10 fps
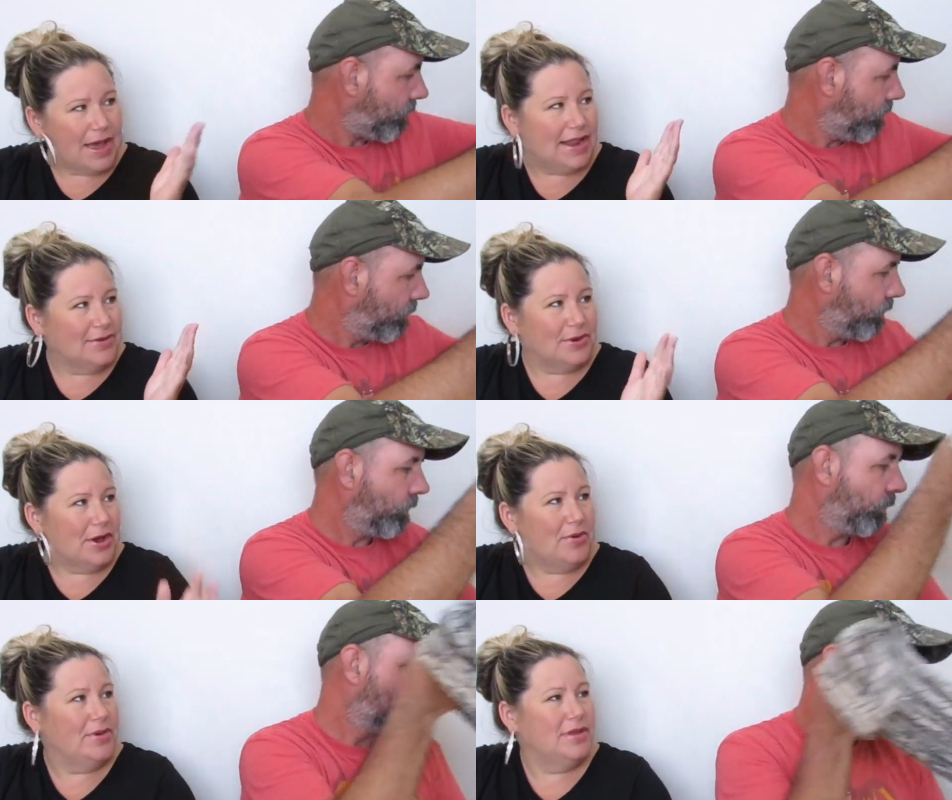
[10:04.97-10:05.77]
Speaker 1: I don't
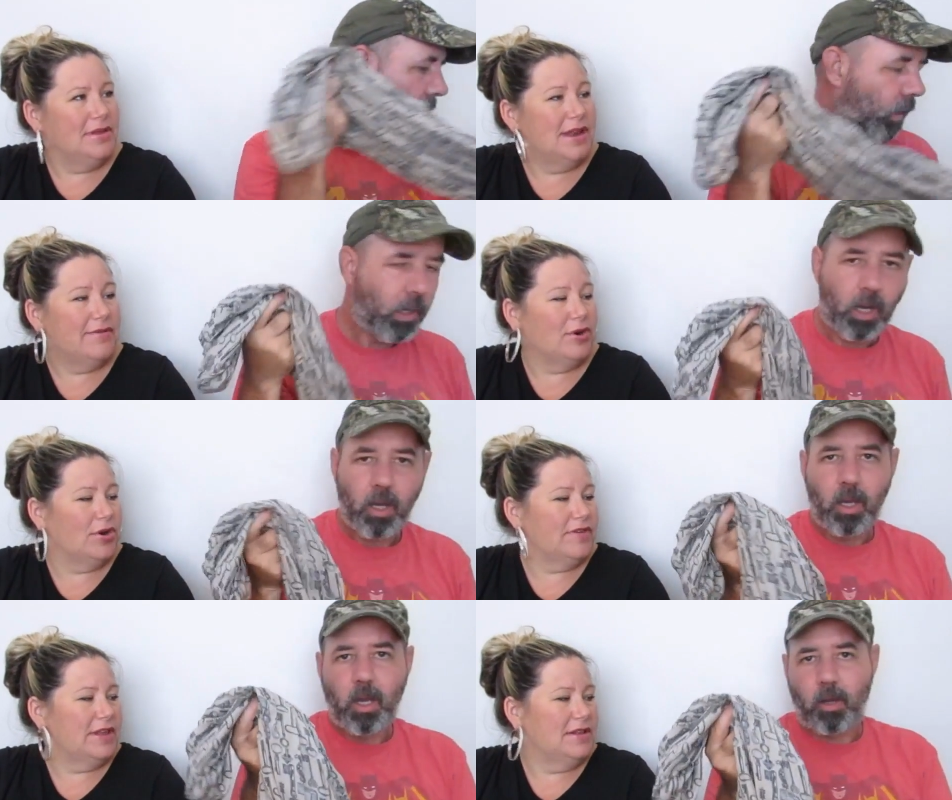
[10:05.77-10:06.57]
know. Never
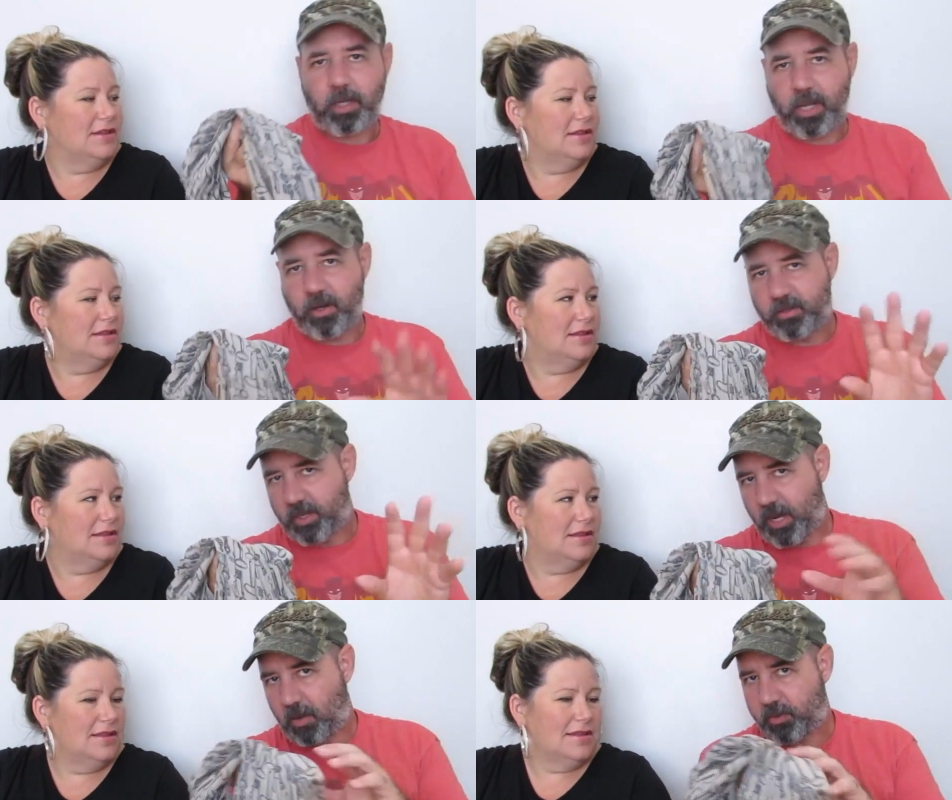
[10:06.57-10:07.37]
heard of it. Okay, here's
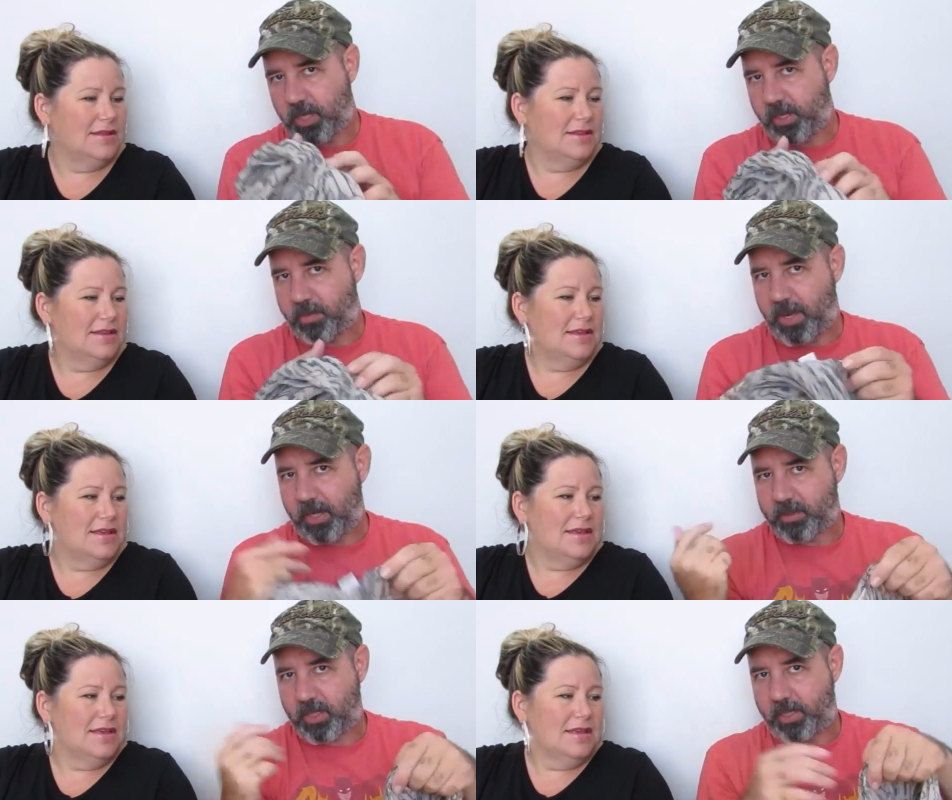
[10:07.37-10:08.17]
an outside the
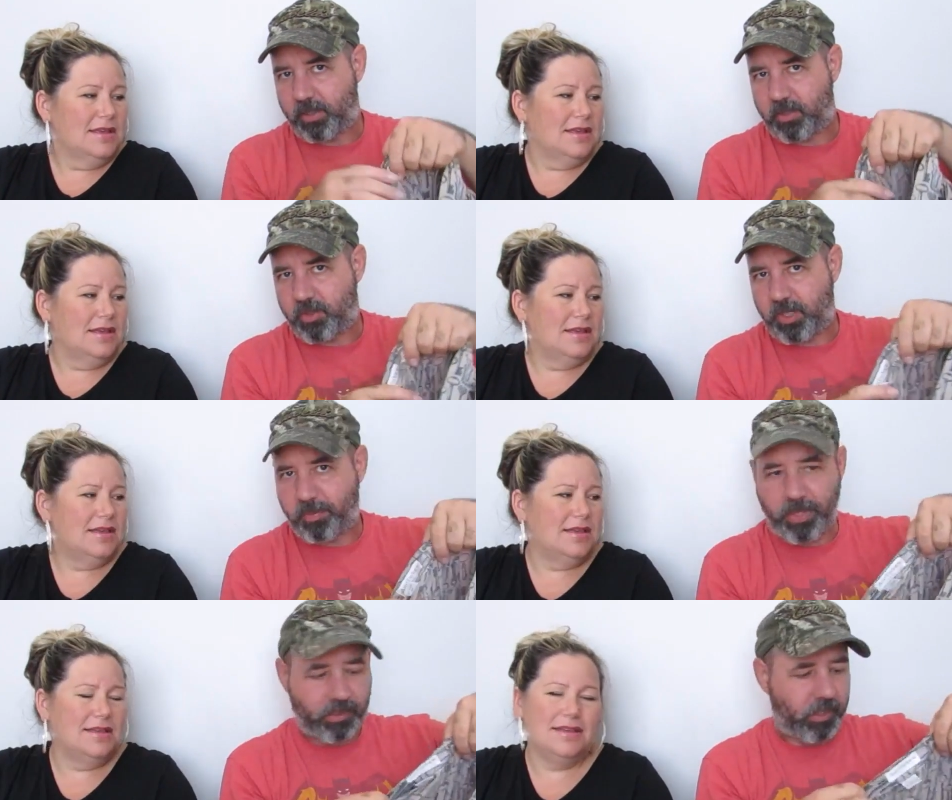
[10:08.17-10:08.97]
box thing that she
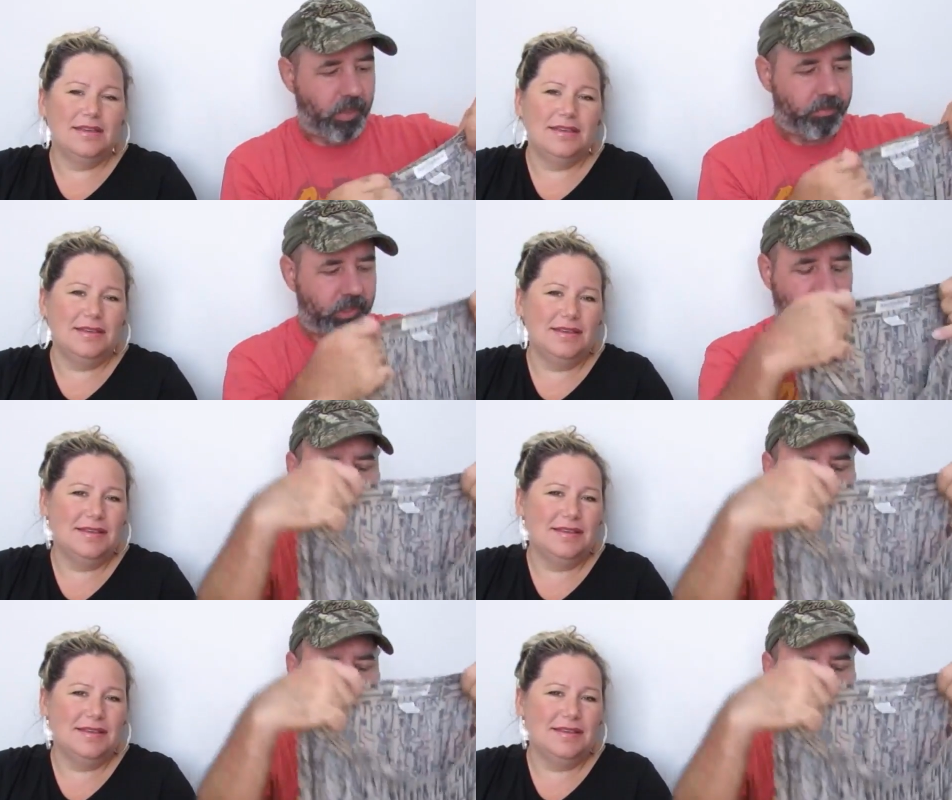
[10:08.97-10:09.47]
picked up. She's